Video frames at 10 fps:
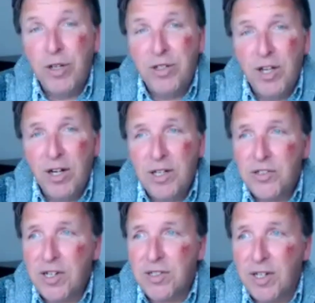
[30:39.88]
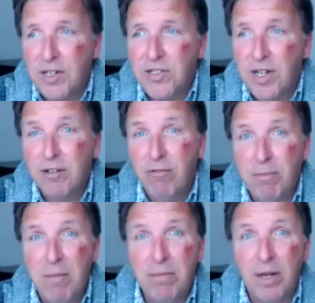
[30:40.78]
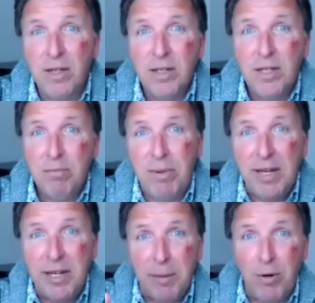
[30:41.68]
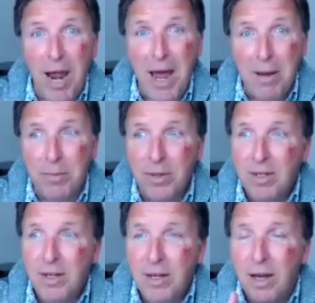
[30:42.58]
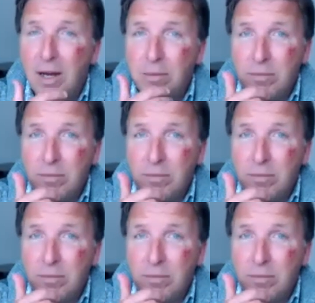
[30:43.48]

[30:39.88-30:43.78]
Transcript: in the early 60s, and I can remember being in a pram. Um,